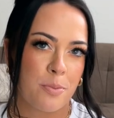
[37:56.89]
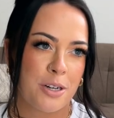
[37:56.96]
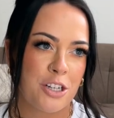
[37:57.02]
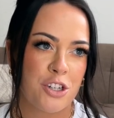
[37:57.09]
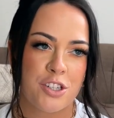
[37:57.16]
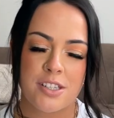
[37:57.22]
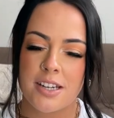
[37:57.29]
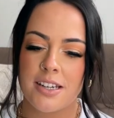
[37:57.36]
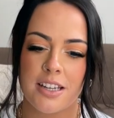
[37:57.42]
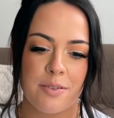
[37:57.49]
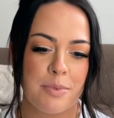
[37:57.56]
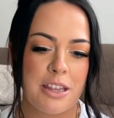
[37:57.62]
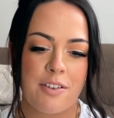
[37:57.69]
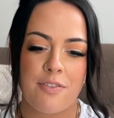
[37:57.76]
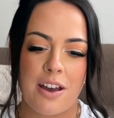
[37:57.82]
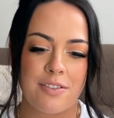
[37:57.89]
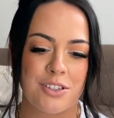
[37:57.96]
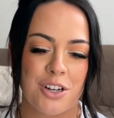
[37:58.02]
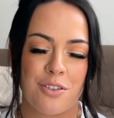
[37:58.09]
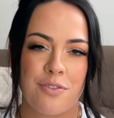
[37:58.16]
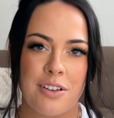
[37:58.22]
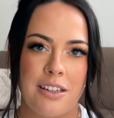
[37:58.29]
but it just didn't give me that five
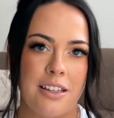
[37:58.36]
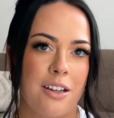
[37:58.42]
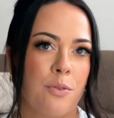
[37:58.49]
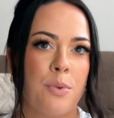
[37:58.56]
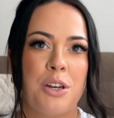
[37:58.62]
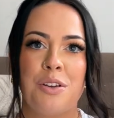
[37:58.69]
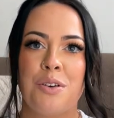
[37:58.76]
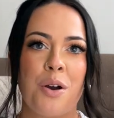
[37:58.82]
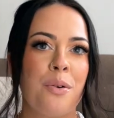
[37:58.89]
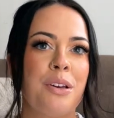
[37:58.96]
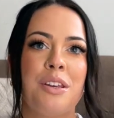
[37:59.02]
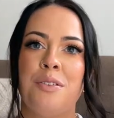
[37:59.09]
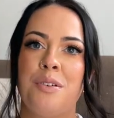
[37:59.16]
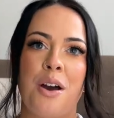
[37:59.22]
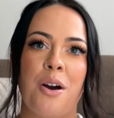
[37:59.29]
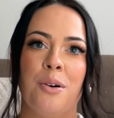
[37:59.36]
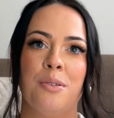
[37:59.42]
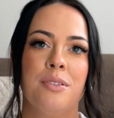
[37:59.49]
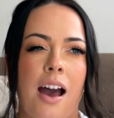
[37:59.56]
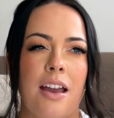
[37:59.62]
star feeling. When you know it, you know.